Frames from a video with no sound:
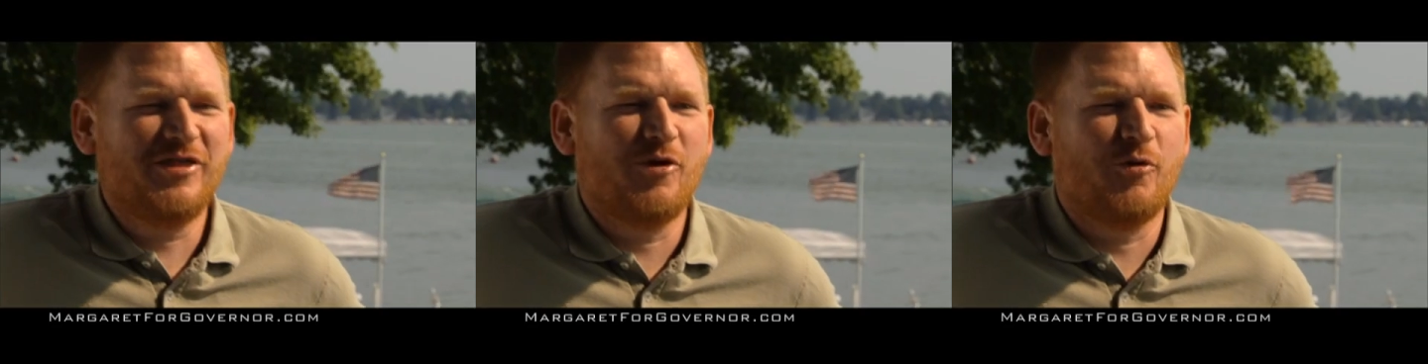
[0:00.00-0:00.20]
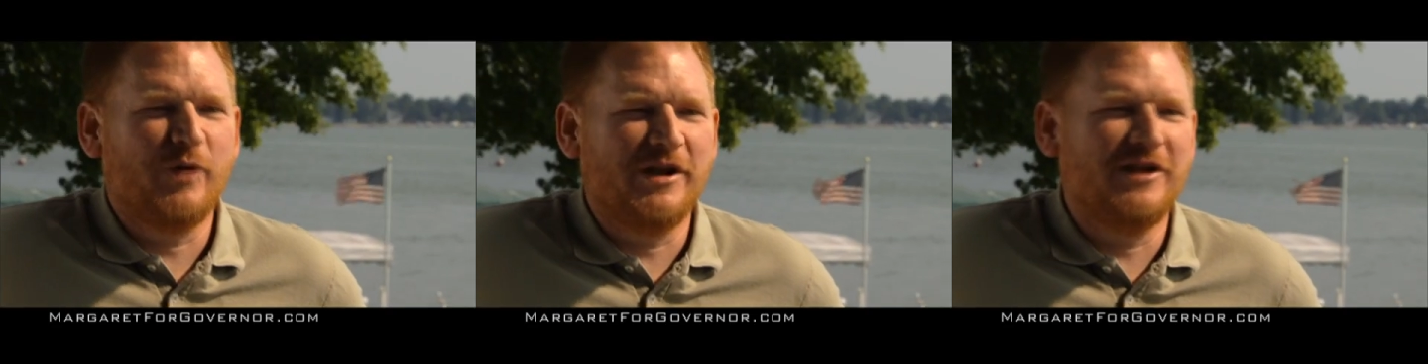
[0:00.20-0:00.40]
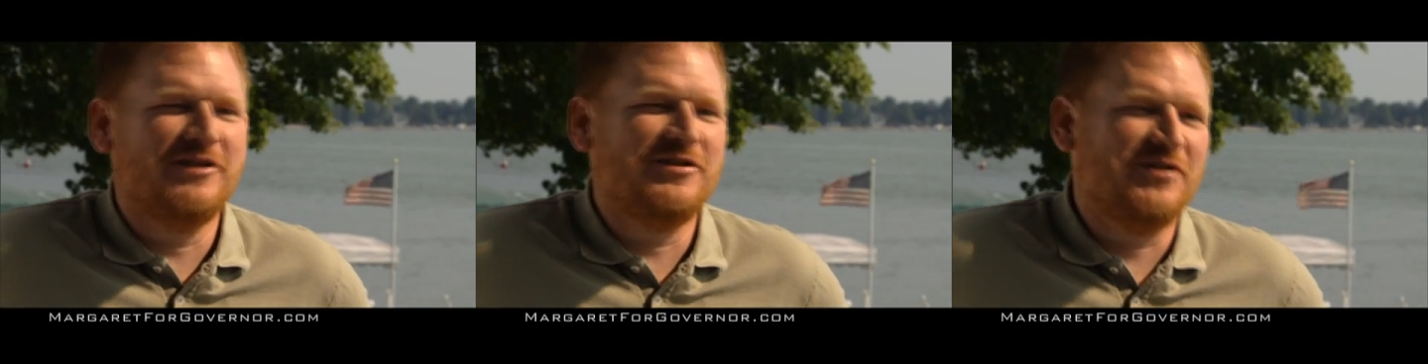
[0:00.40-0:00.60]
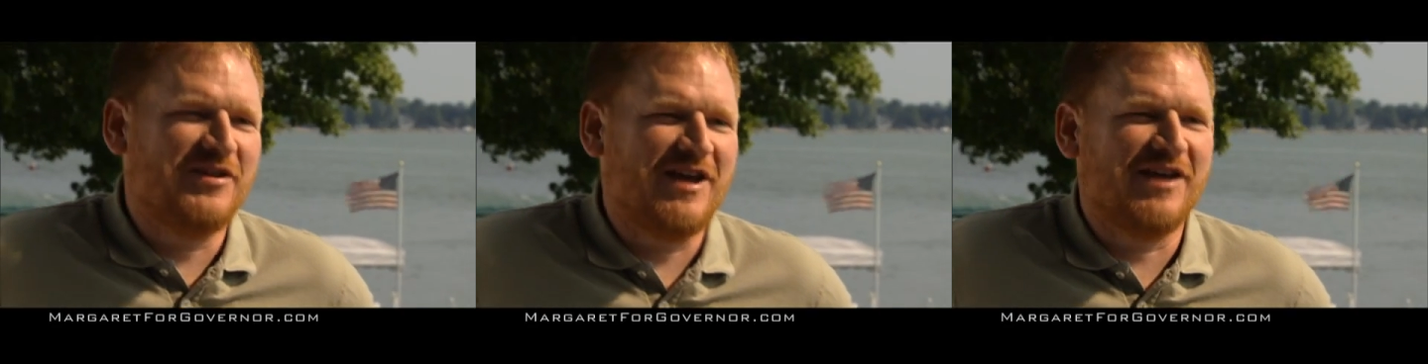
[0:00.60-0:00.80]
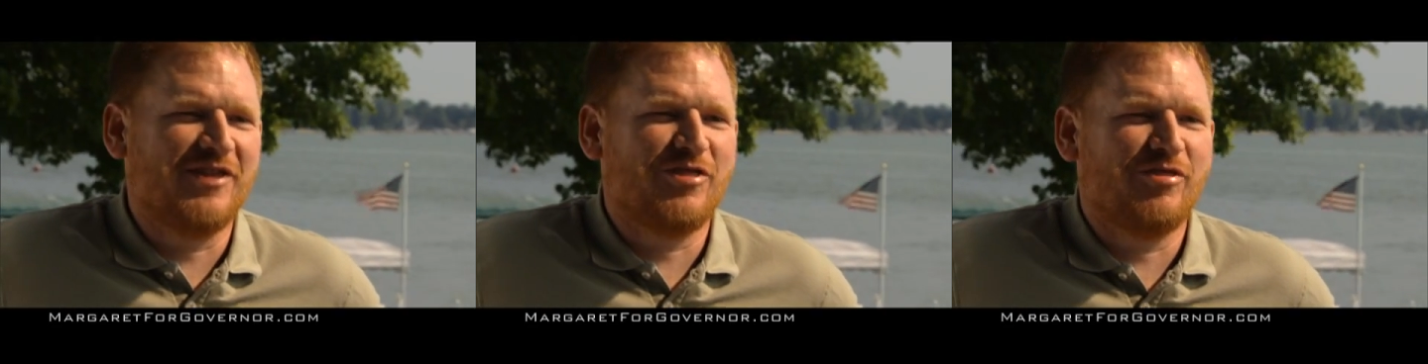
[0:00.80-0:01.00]
that we need to
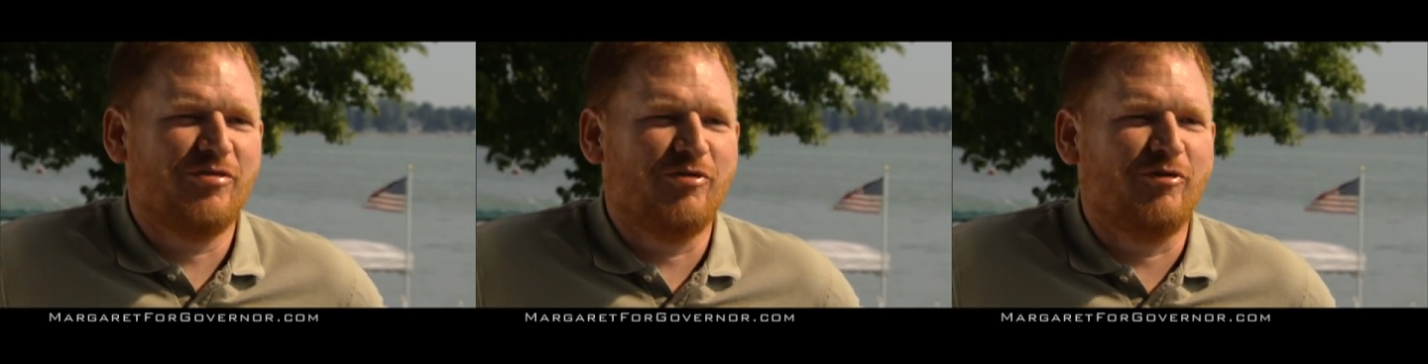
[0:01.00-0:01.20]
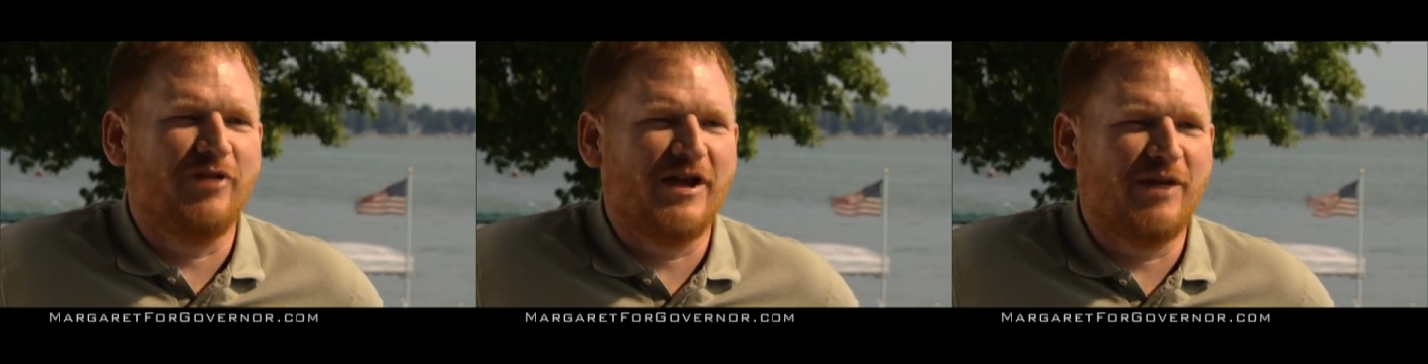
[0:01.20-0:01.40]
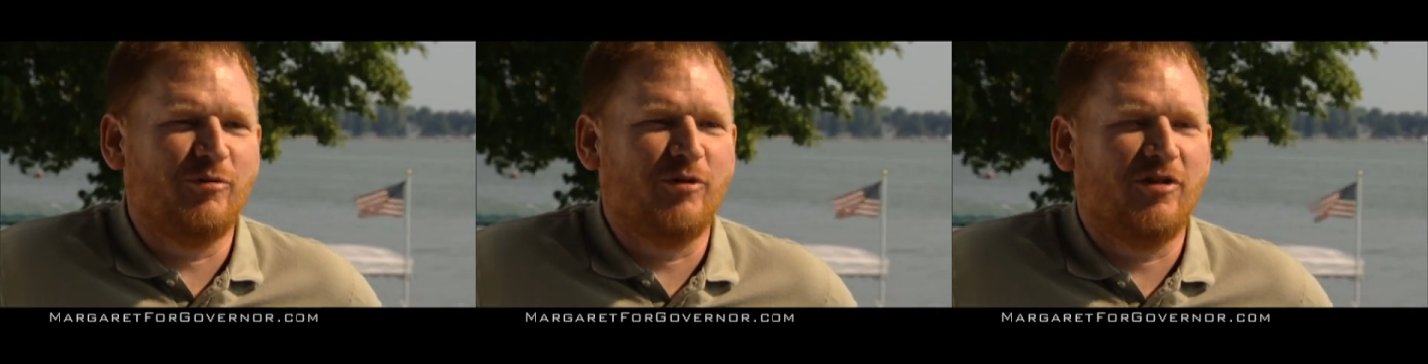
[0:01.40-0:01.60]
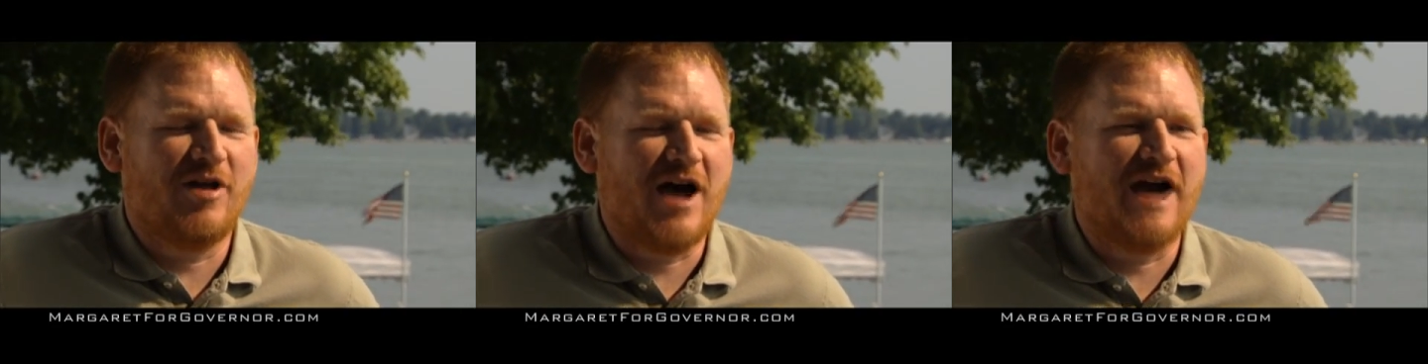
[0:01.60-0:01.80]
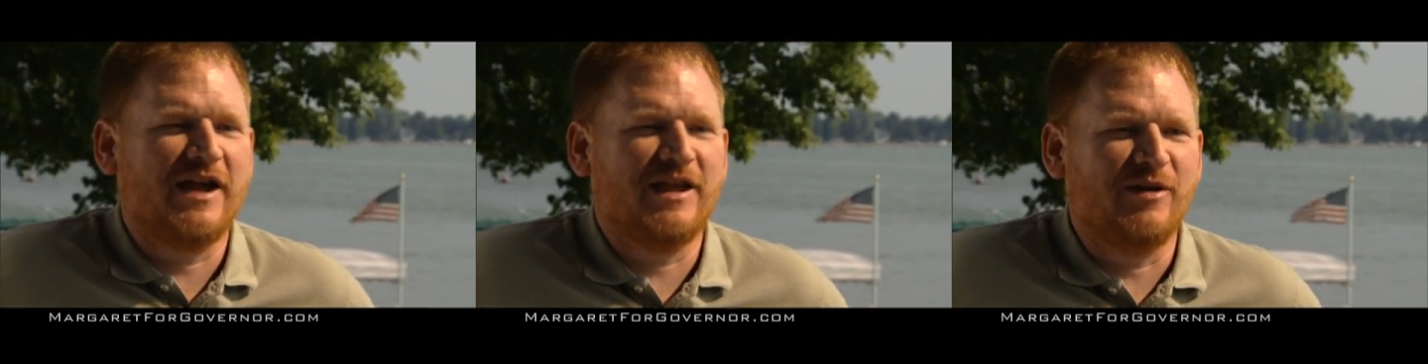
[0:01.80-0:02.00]
take the label
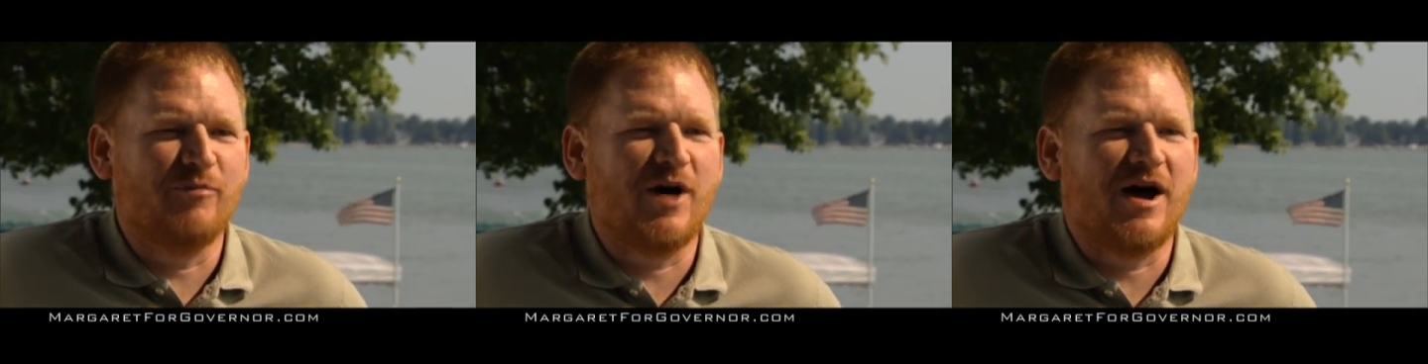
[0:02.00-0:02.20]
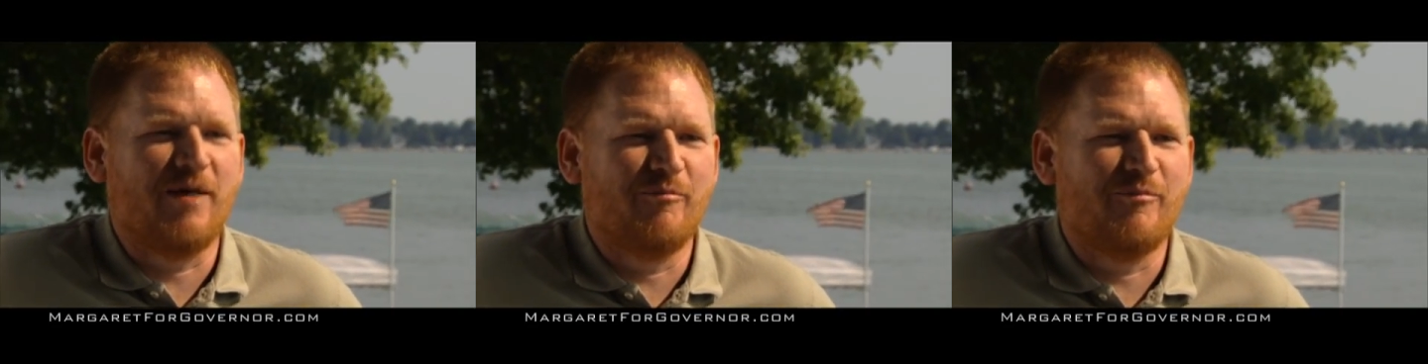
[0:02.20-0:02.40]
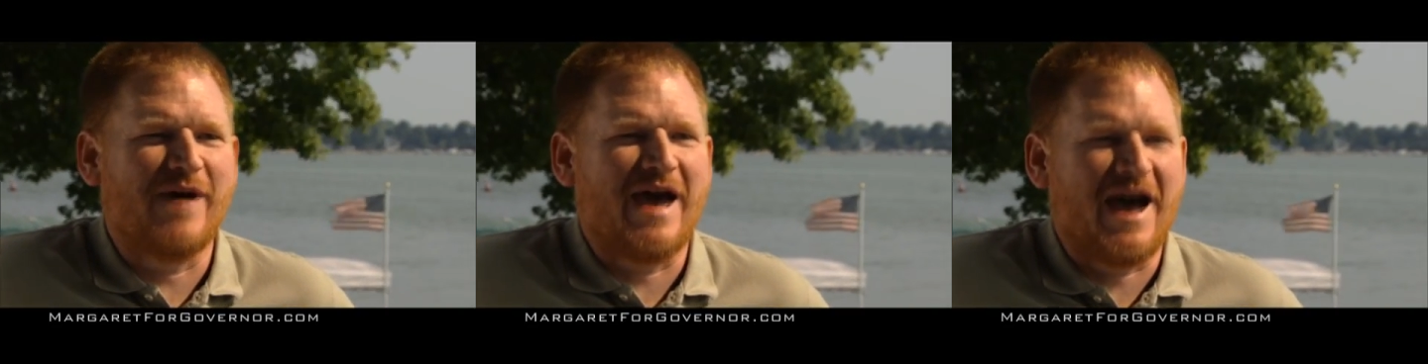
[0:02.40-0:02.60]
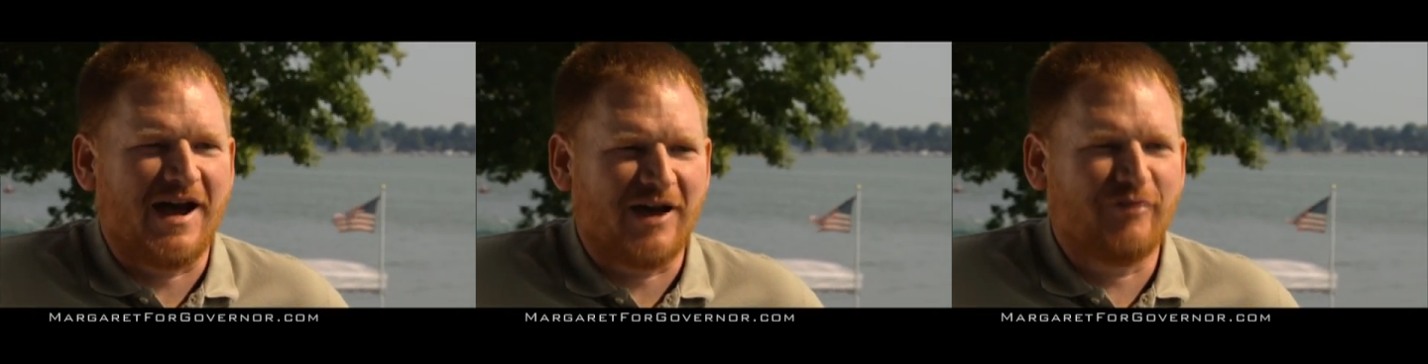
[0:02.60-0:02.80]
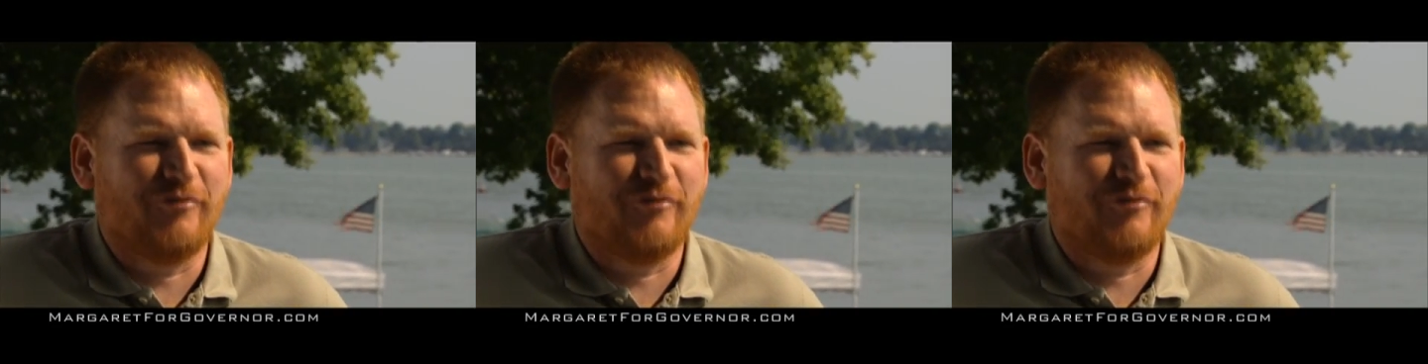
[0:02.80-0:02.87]
hockey mom back